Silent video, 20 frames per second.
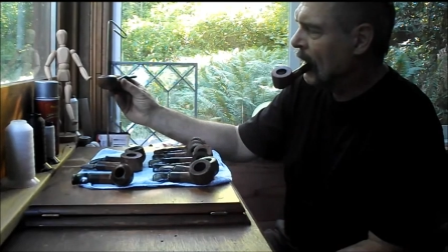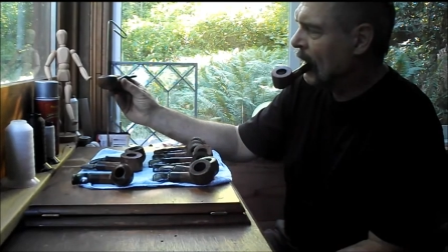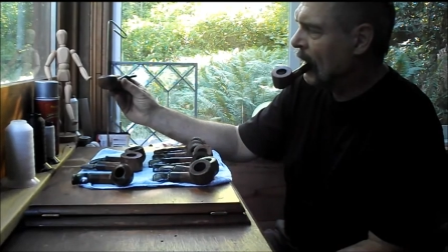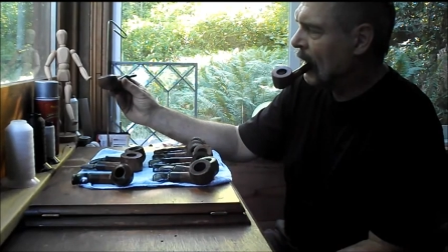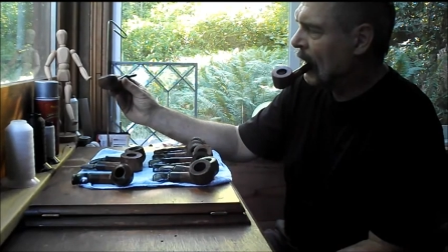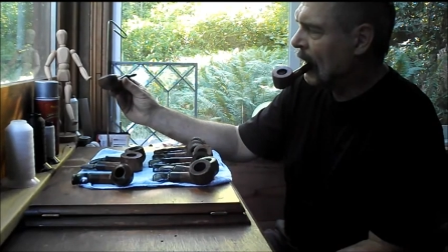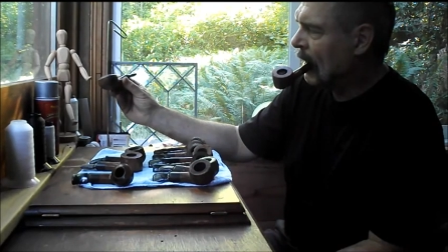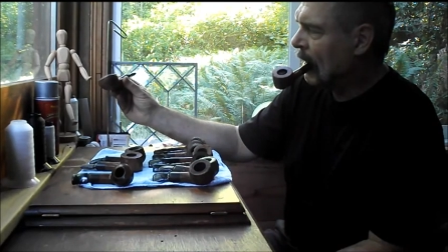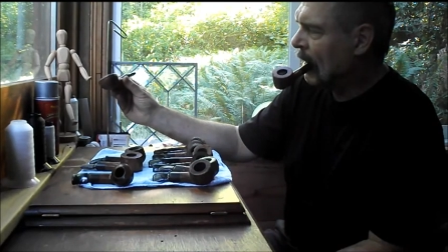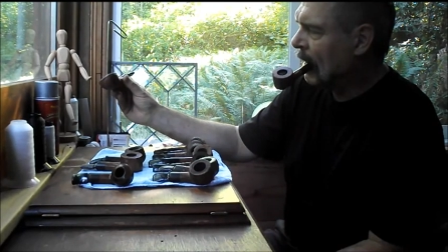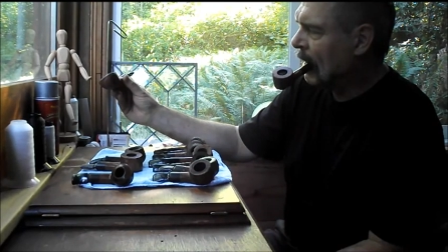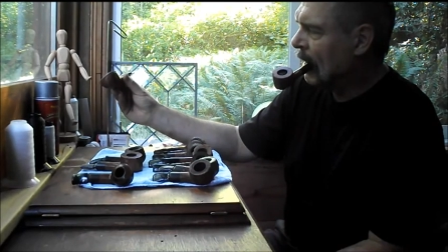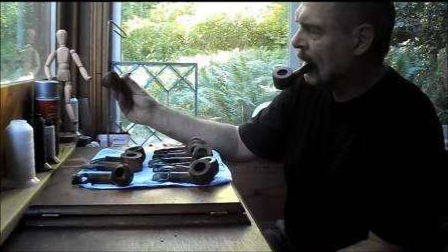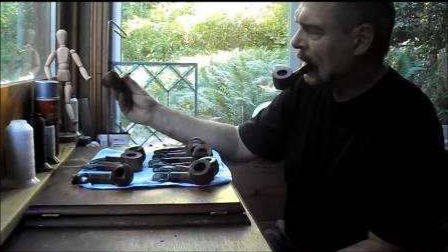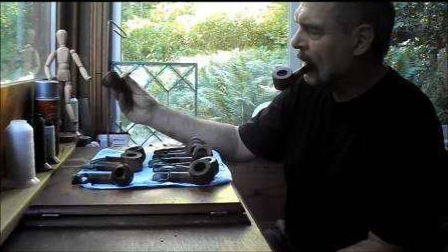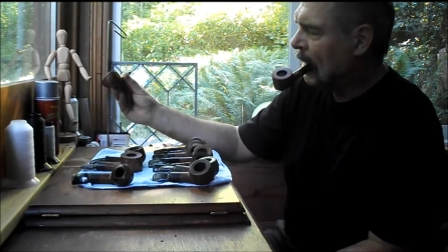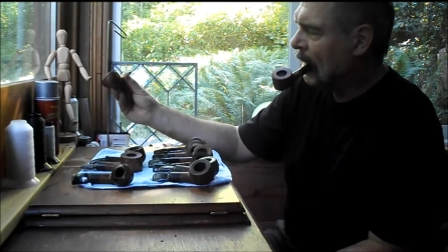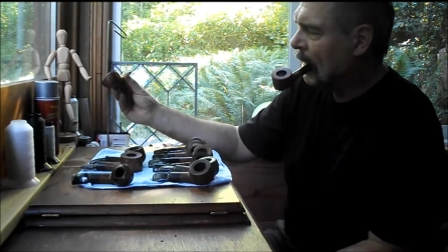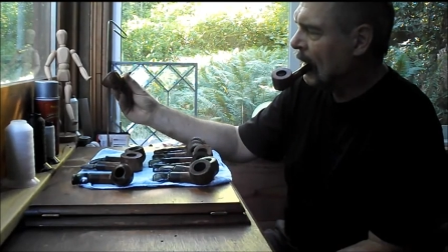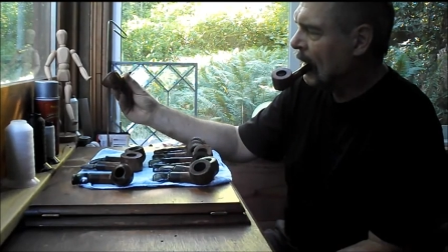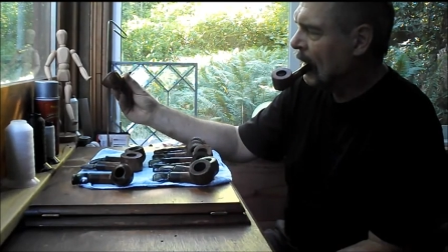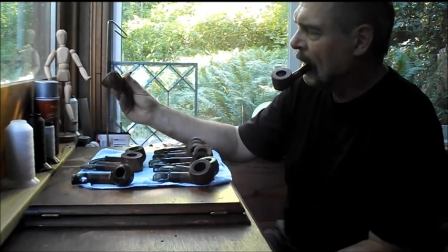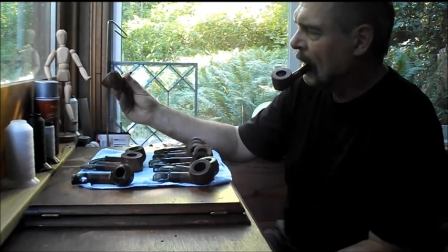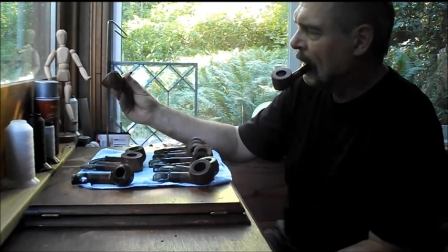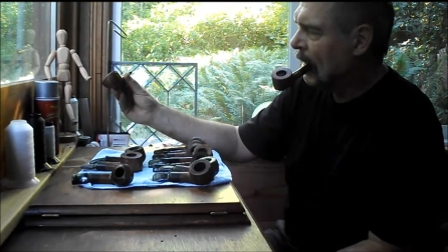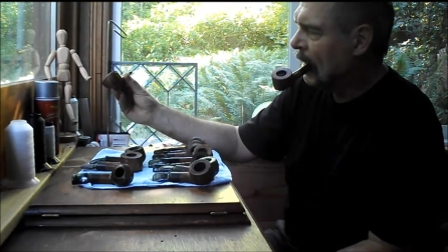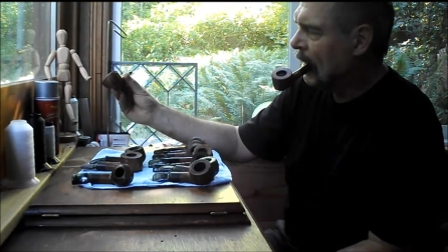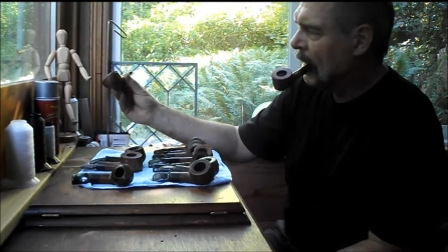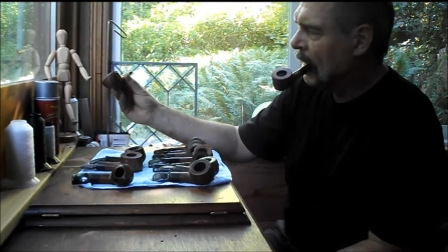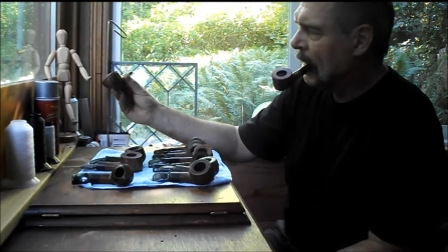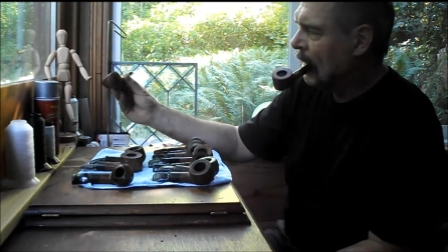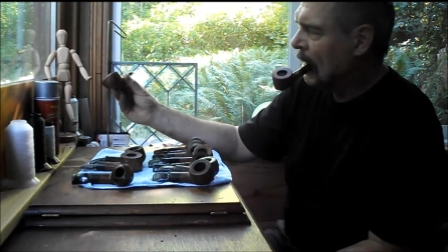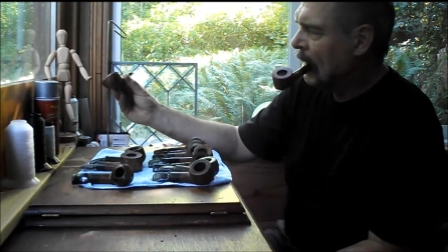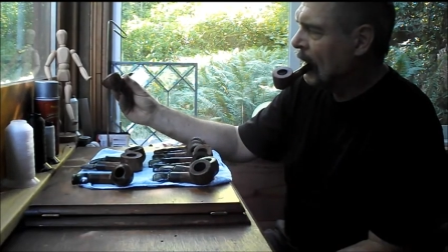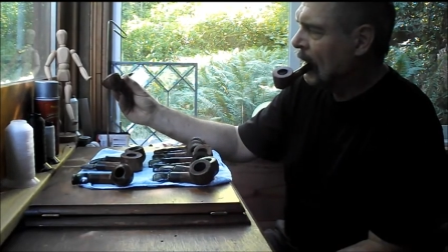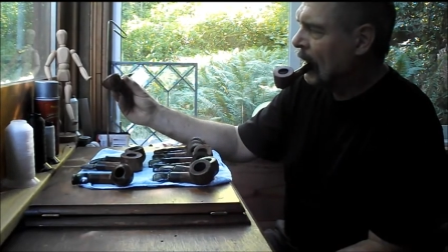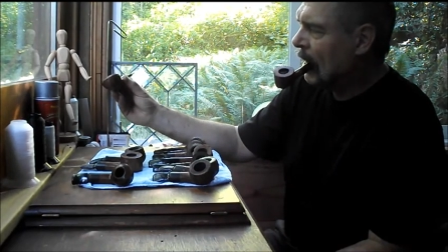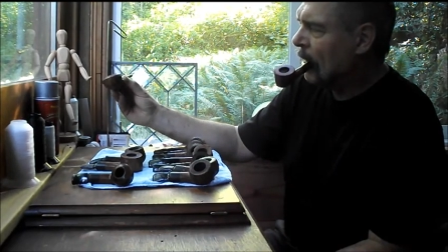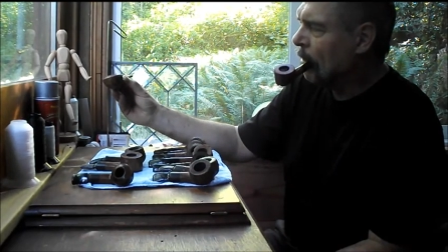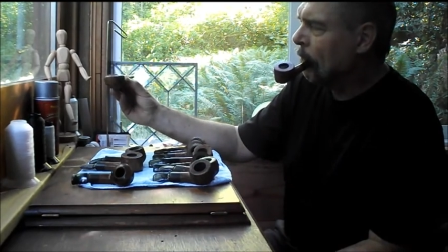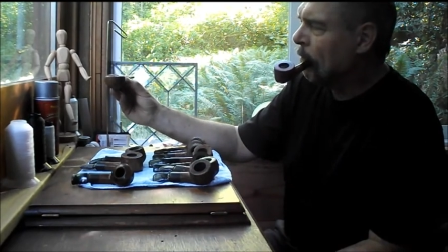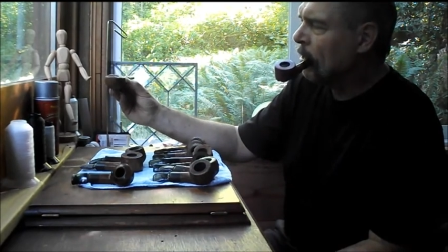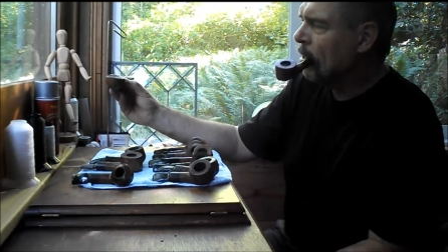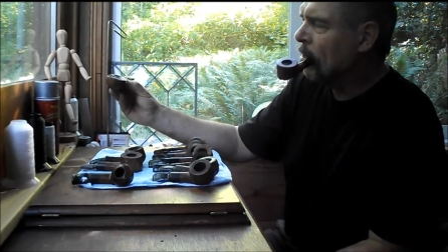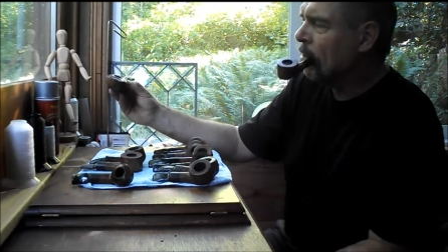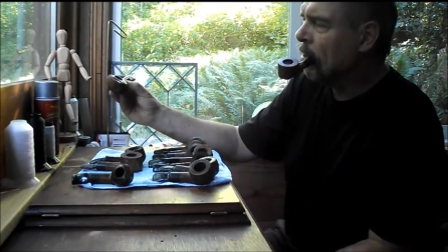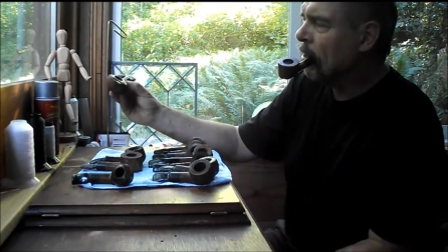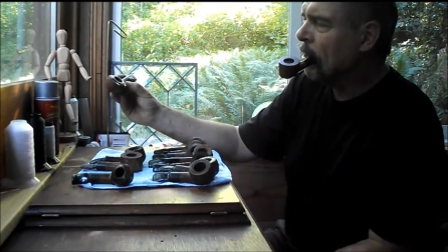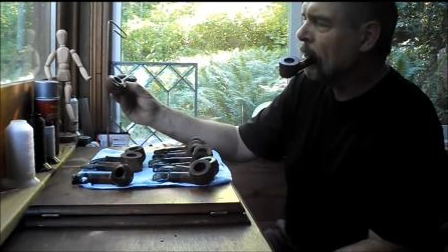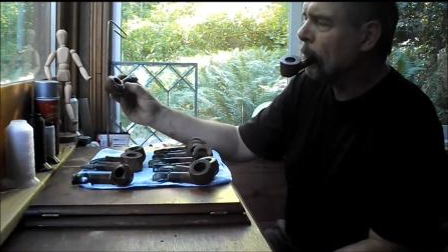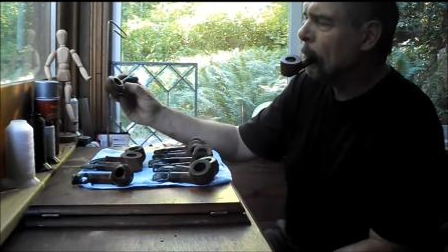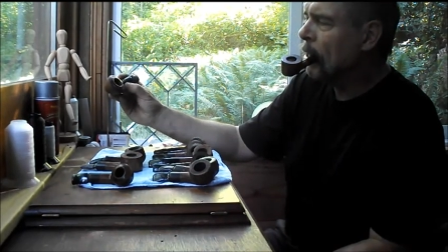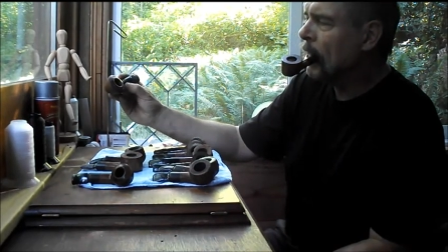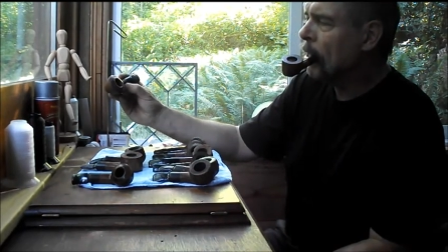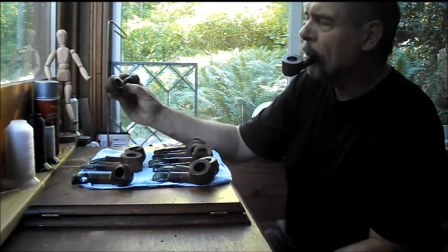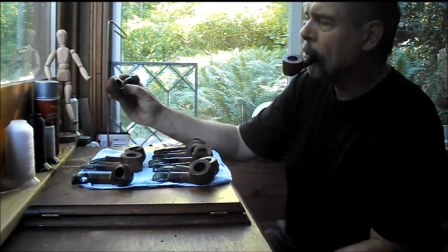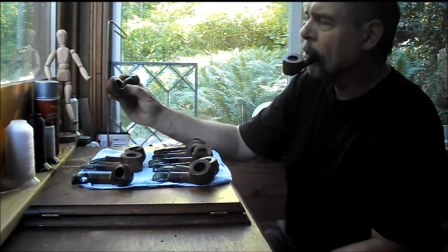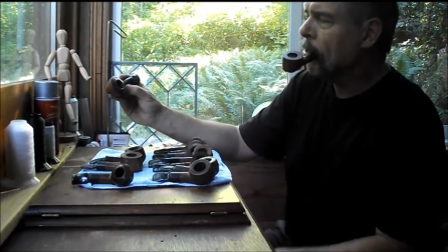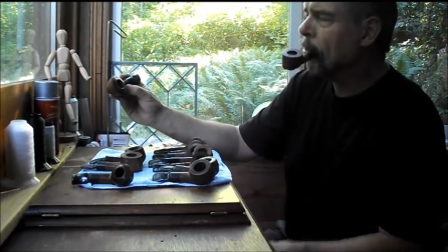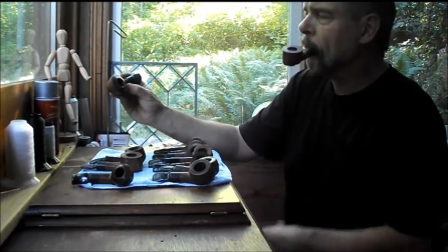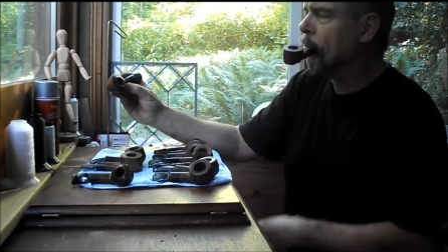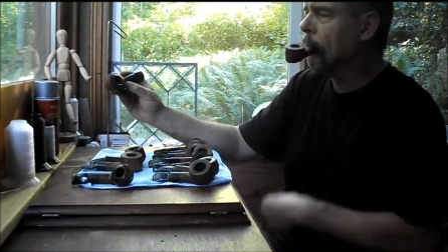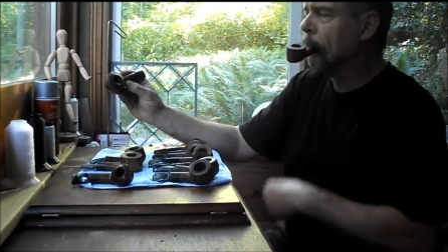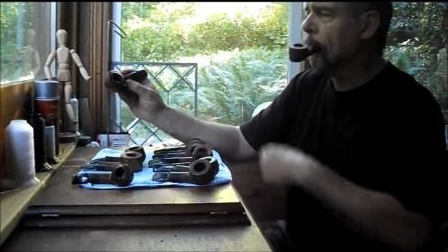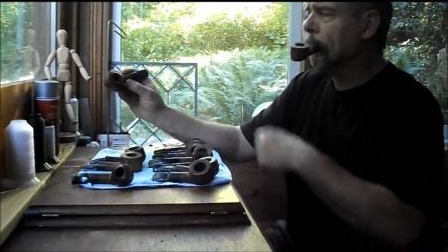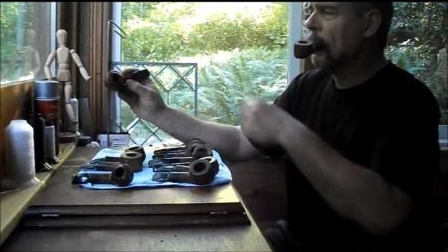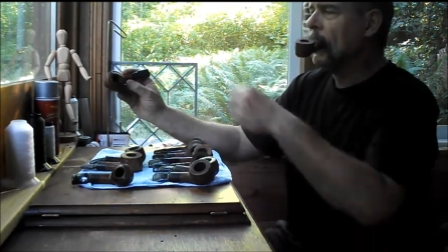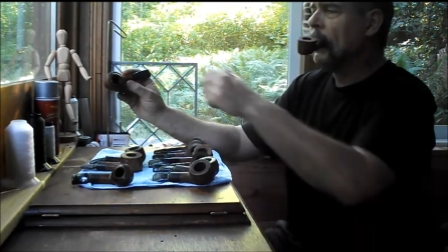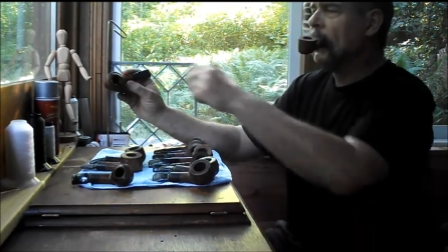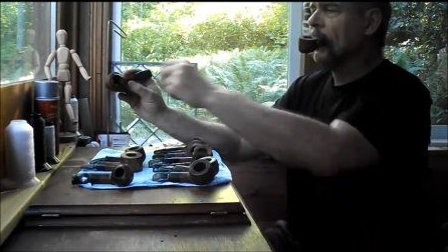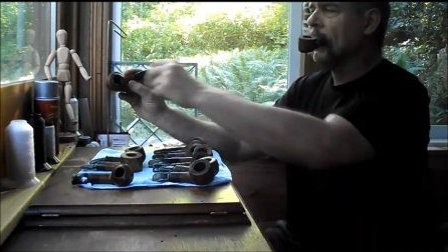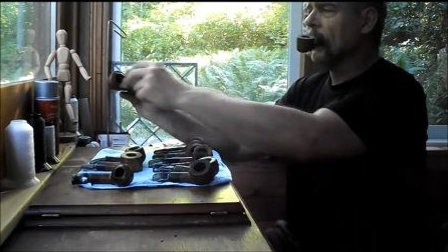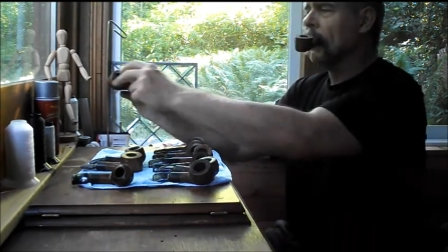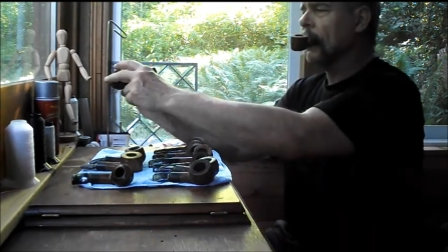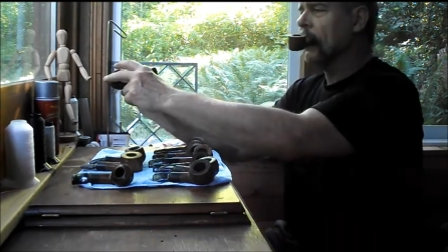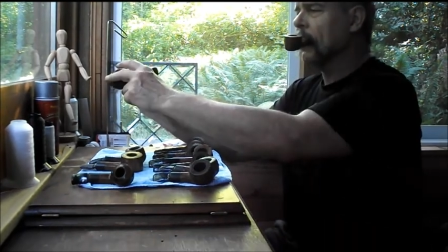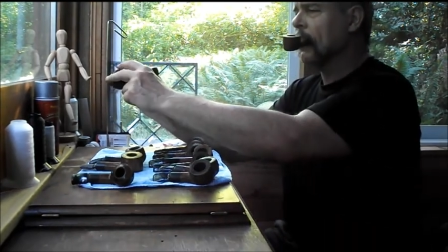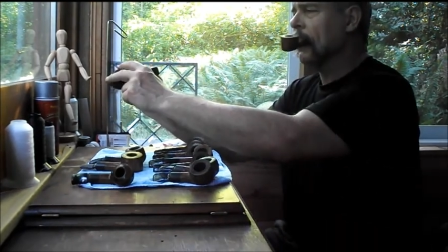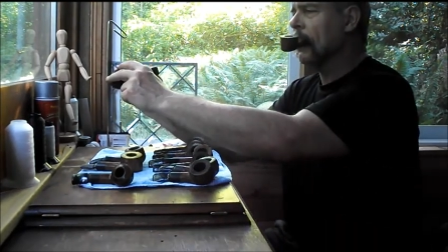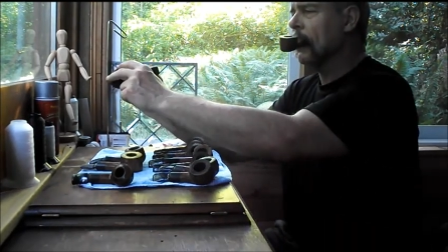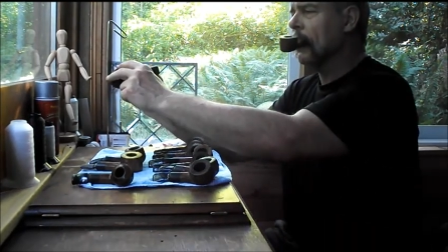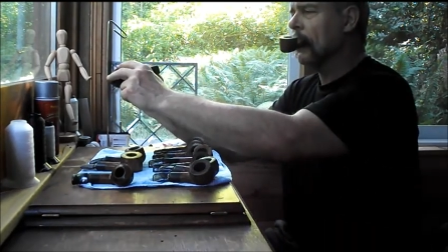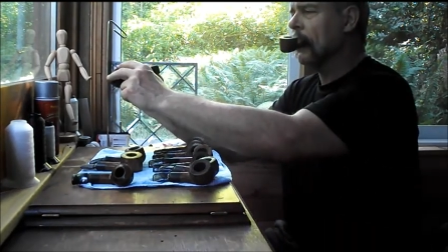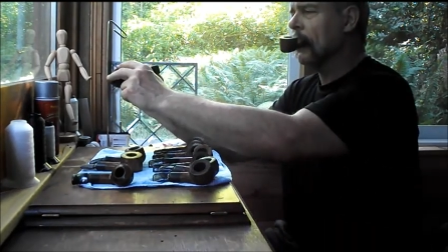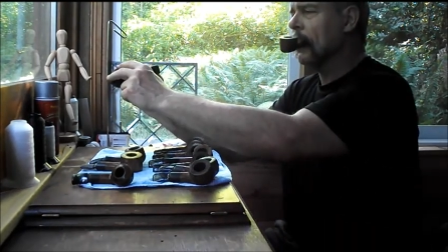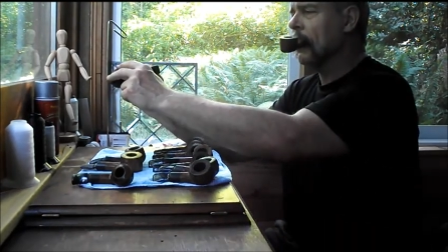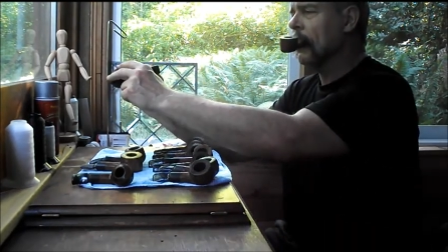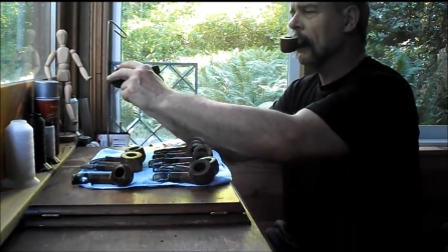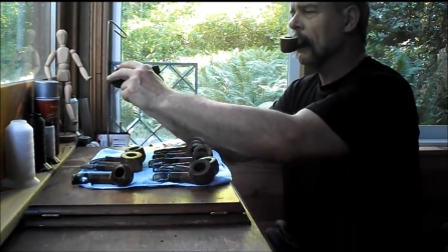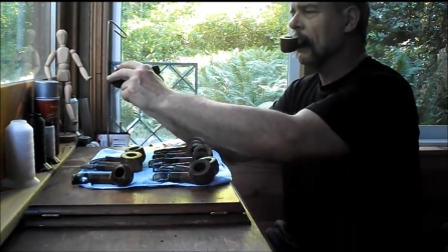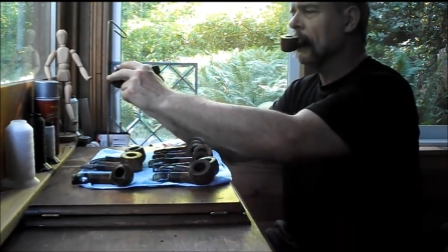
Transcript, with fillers: Uh, I find Tom Howard's to be a little